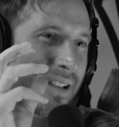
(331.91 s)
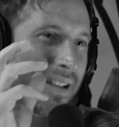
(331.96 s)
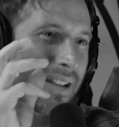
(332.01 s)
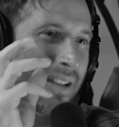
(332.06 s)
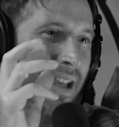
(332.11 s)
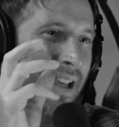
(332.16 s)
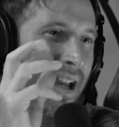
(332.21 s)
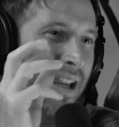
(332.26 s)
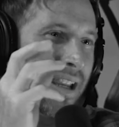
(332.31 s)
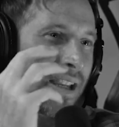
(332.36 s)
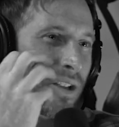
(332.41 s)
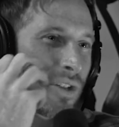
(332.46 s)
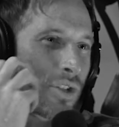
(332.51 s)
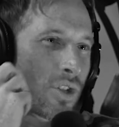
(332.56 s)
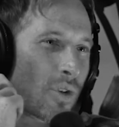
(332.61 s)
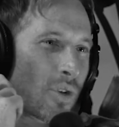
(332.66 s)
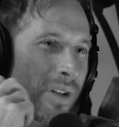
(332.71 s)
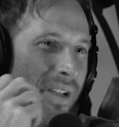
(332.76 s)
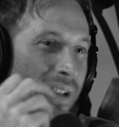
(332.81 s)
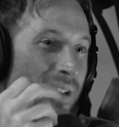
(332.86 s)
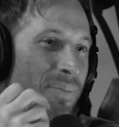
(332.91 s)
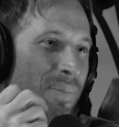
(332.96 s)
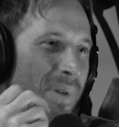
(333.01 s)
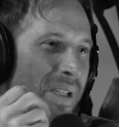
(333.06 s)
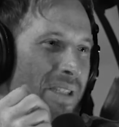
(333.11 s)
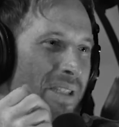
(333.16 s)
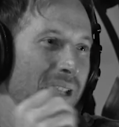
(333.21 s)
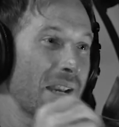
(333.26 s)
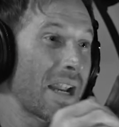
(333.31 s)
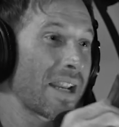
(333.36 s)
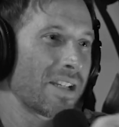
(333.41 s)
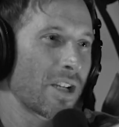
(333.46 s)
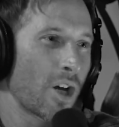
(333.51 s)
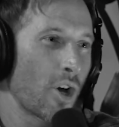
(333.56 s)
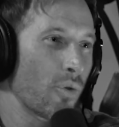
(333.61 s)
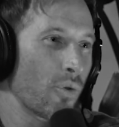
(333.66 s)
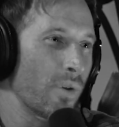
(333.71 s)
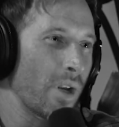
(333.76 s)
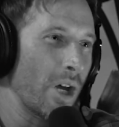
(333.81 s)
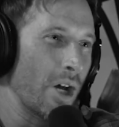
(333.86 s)
that intrigues me that I
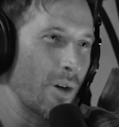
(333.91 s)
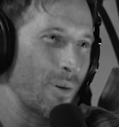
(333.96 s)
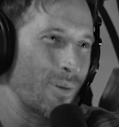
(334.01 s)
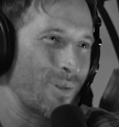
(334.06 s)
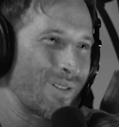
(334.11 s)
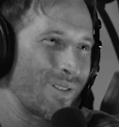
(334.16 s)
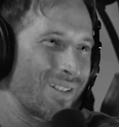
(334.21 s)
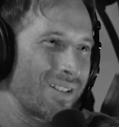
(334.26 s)
don't know.